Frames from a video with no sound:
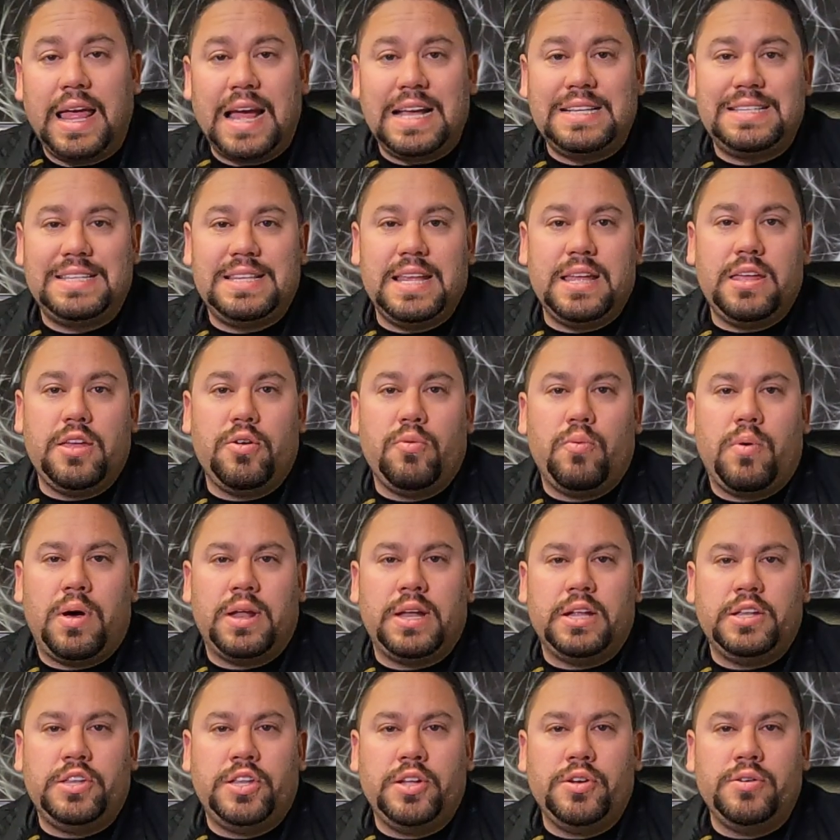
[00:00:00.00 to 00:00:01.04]
last thing you
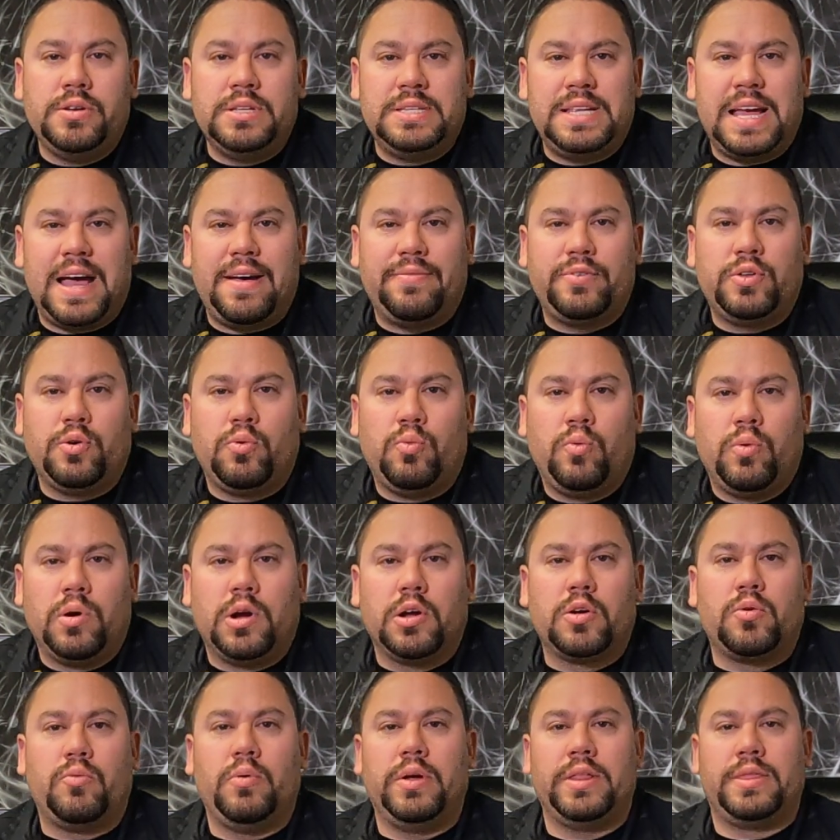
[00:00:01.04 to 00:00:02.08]
want to do is have to
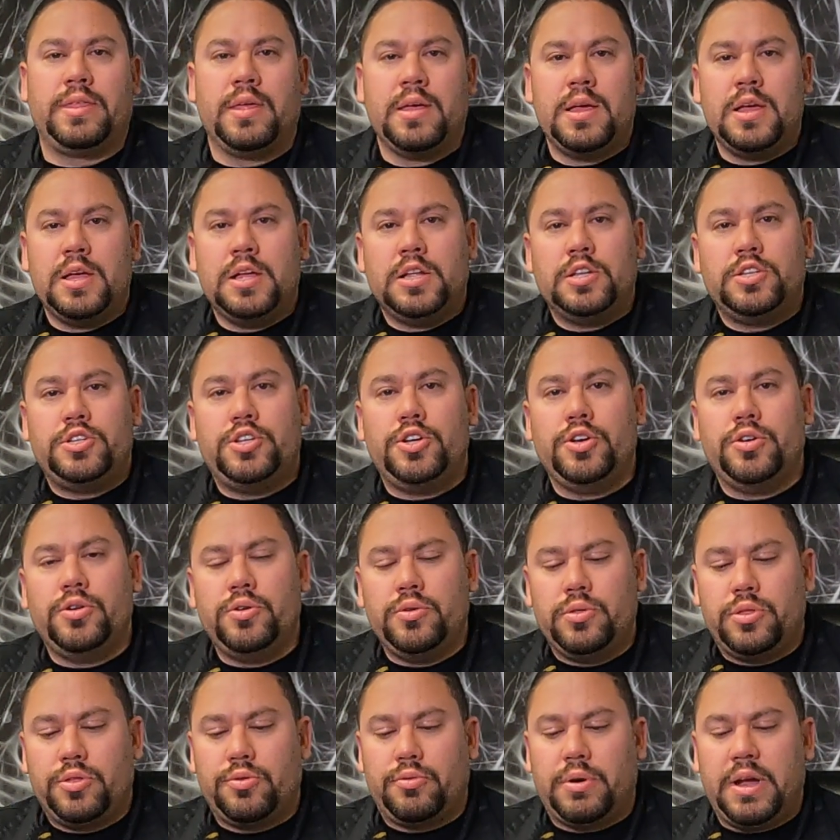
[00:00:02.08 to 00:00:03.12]
work with
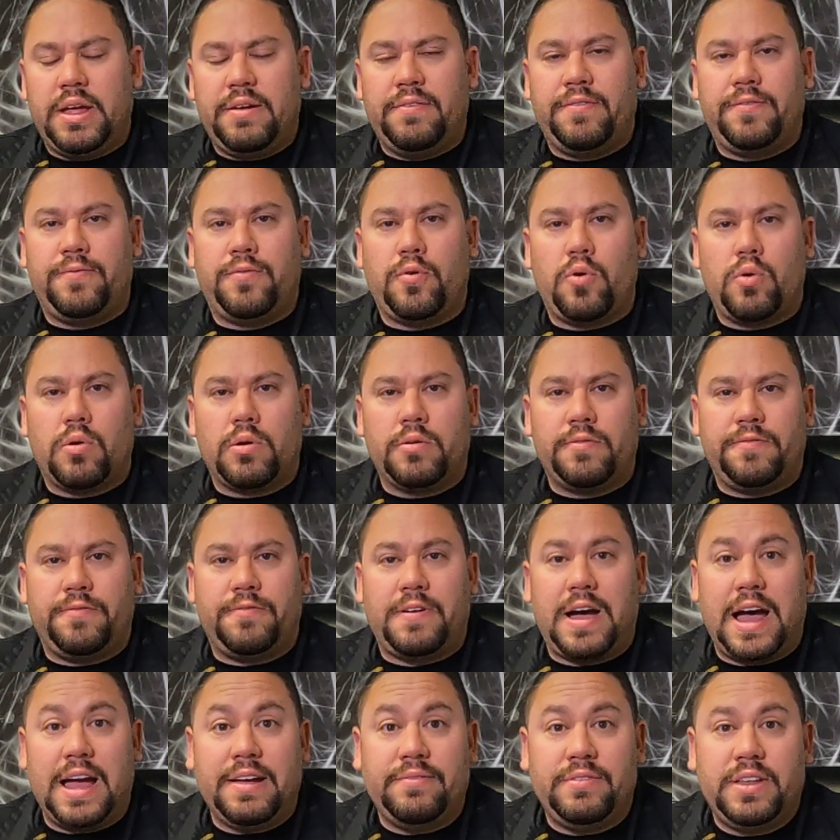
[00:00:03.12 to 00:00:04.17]
2, 3, 4,
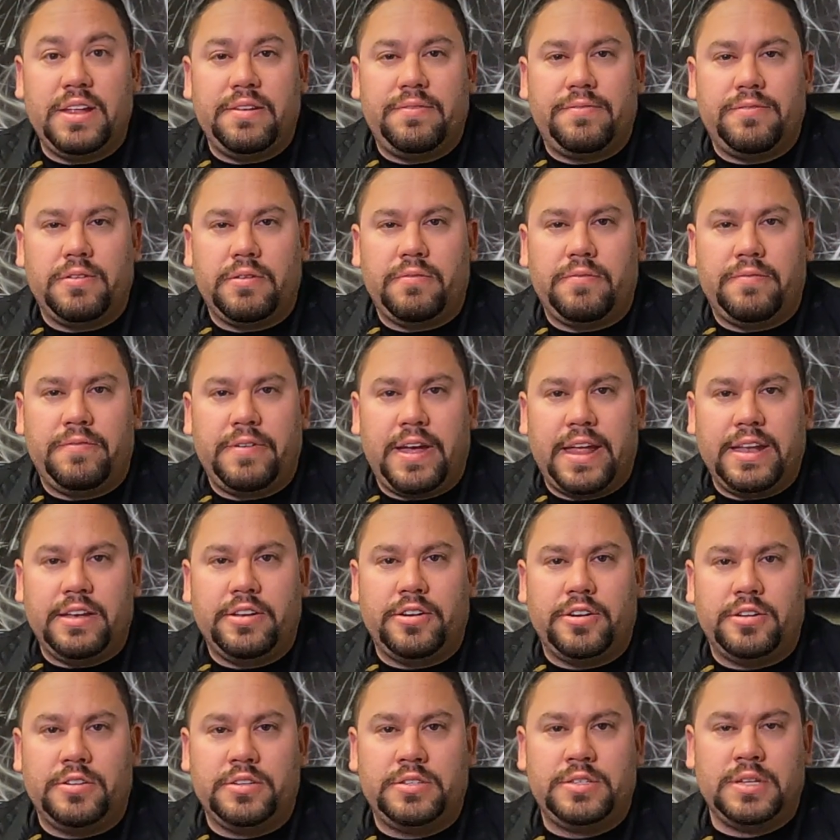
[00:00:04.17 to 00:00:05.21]
5 different
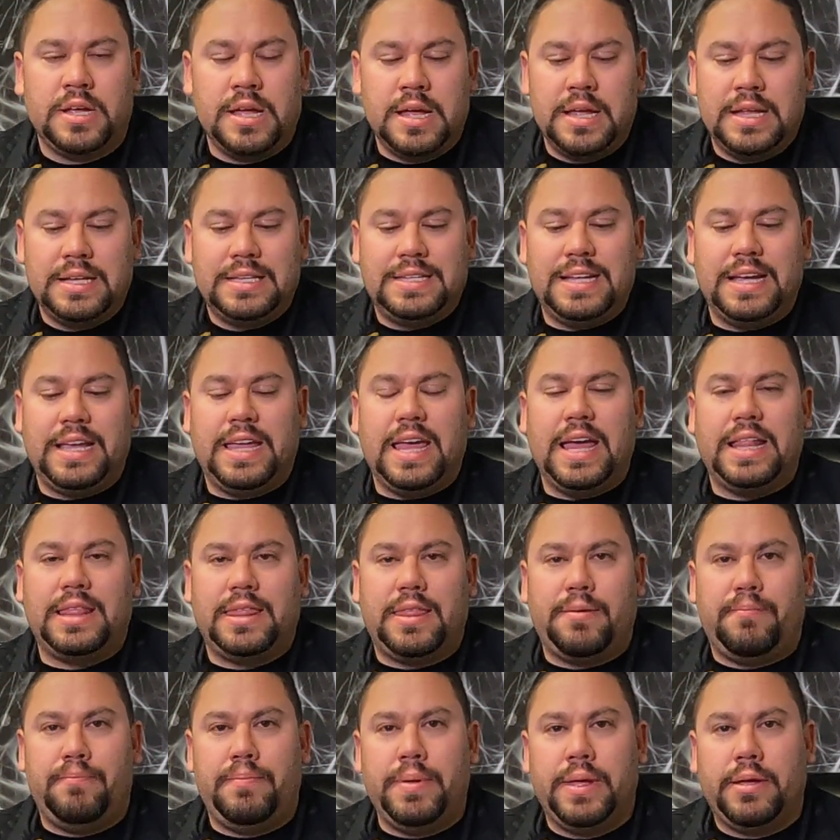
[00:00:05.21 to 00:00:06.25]
vendors to get
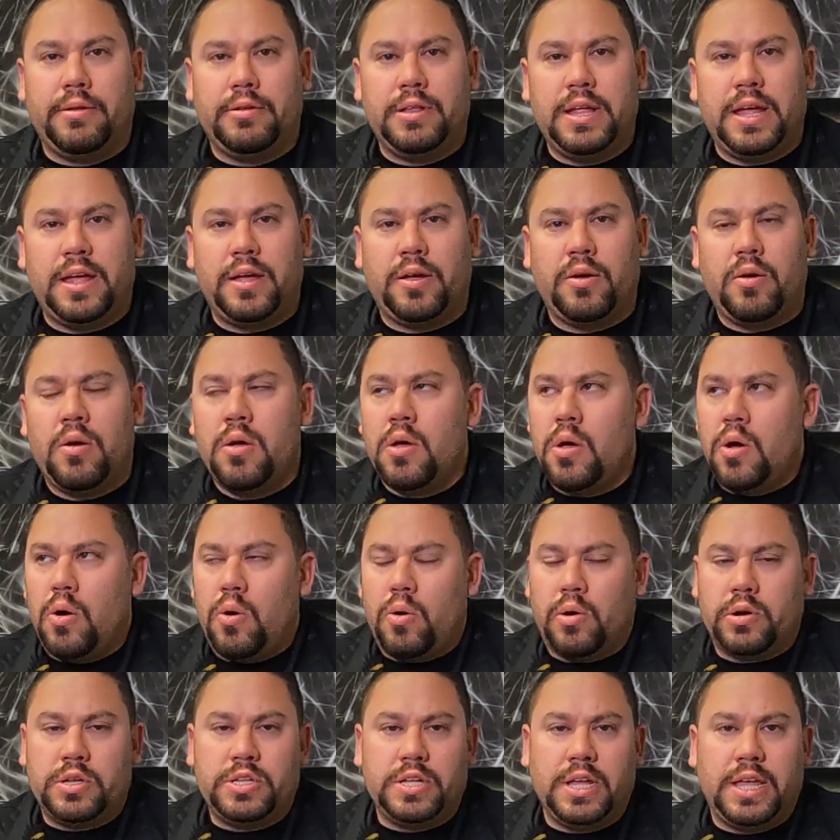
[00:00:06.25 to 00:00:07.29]
the building
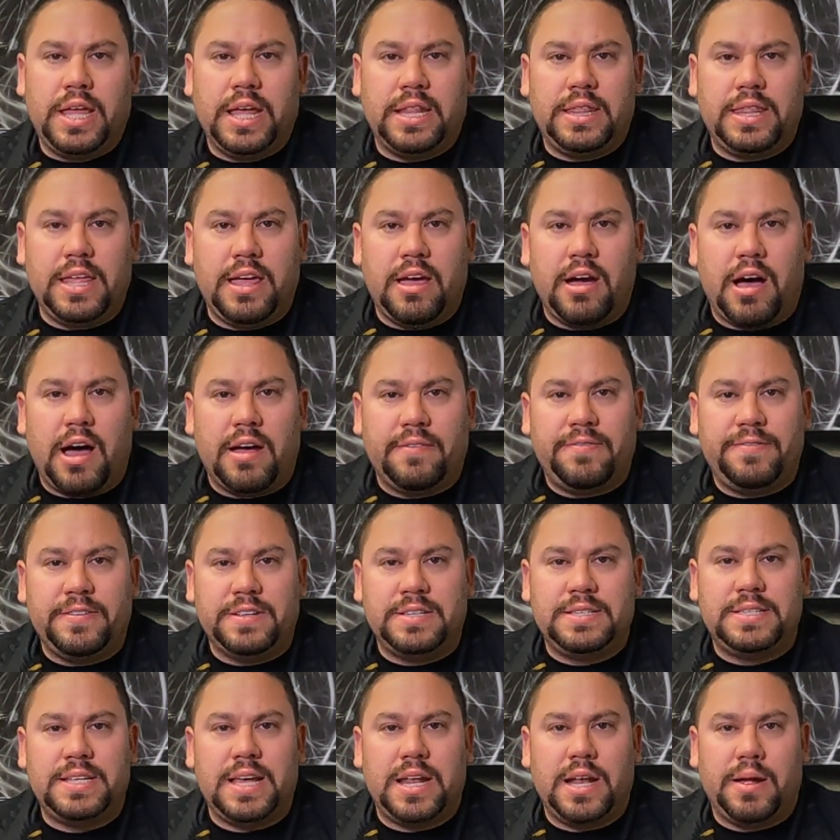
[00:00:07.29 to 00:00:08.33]
or to get the
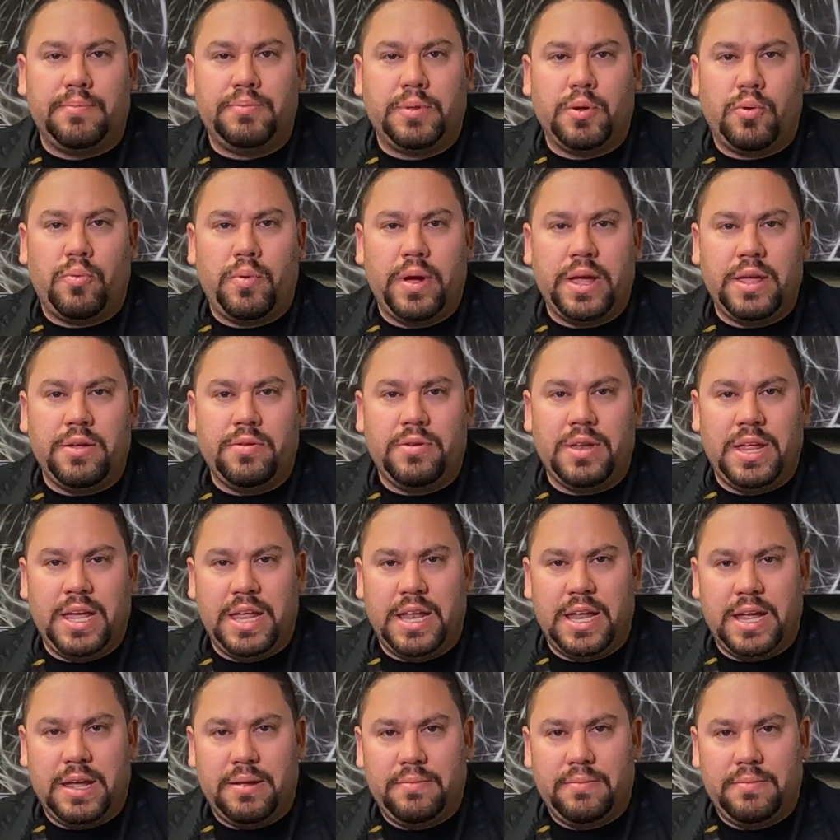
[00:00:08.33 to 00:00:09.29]
office set up the way you need